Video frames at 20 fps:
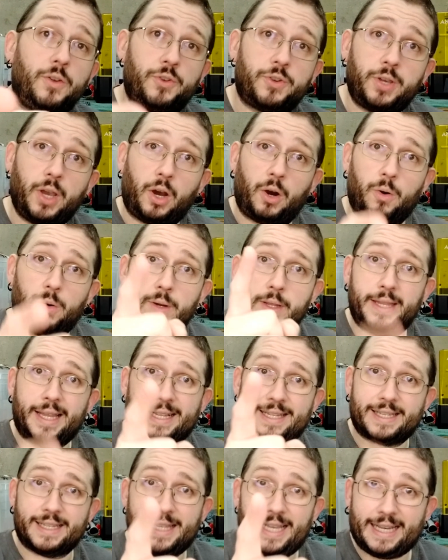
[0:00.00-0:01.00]
So,
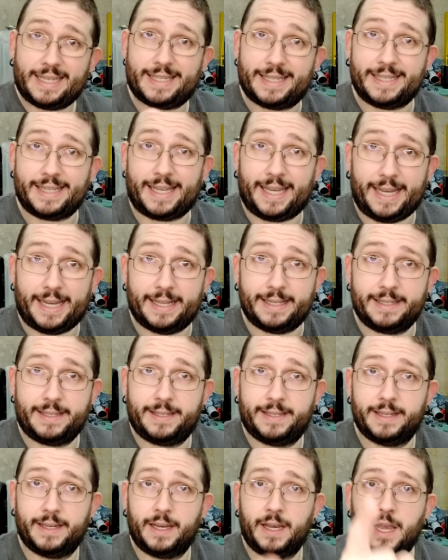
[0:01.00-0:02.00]
that's a lesson,
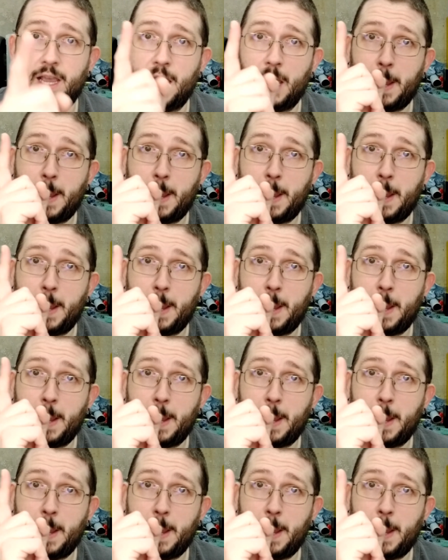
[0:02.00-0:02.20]
kids.